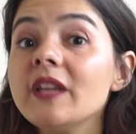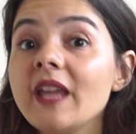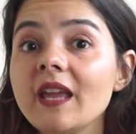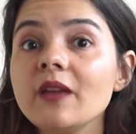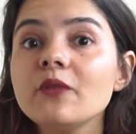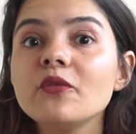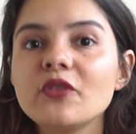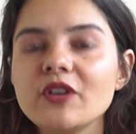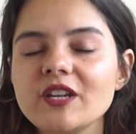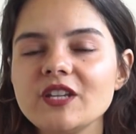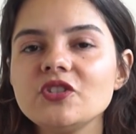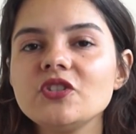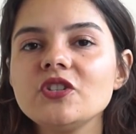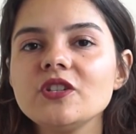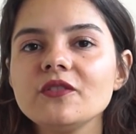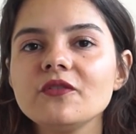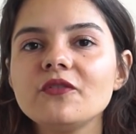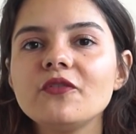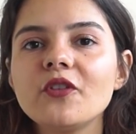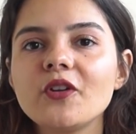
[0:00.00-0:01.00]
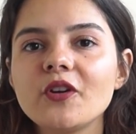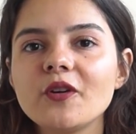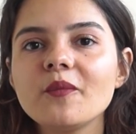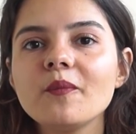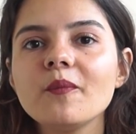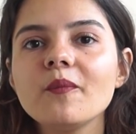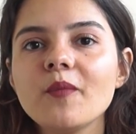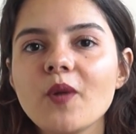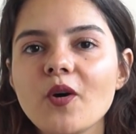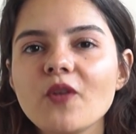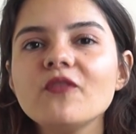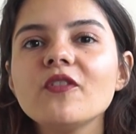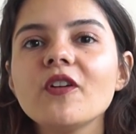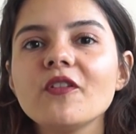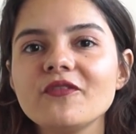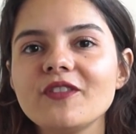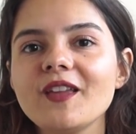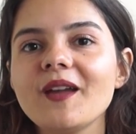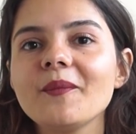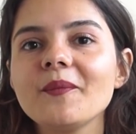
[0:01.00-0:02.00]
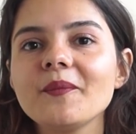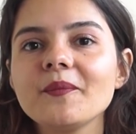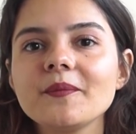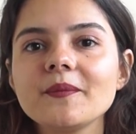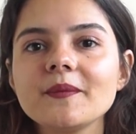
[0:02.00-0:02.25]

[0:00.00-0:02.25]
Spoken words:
enriching for both of them.